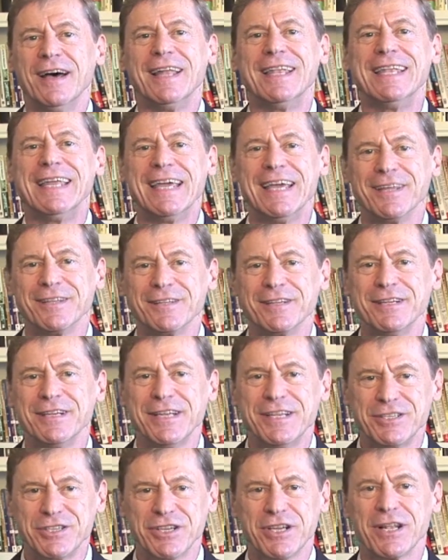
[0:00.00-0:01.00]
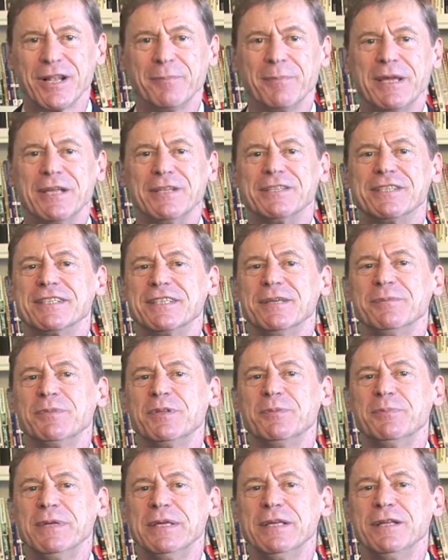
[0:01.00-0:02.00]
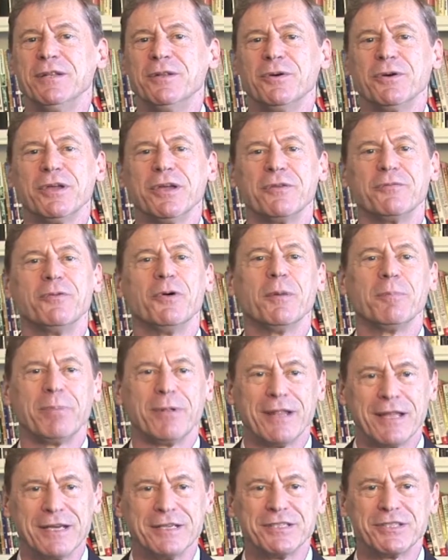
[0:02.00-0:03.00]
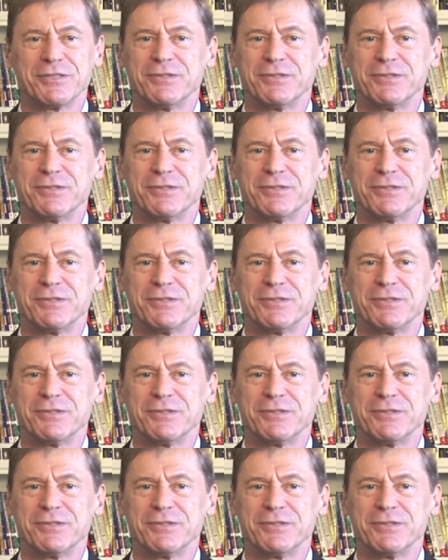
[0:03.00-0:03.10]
an elderly gentleman seemed to be looking for a place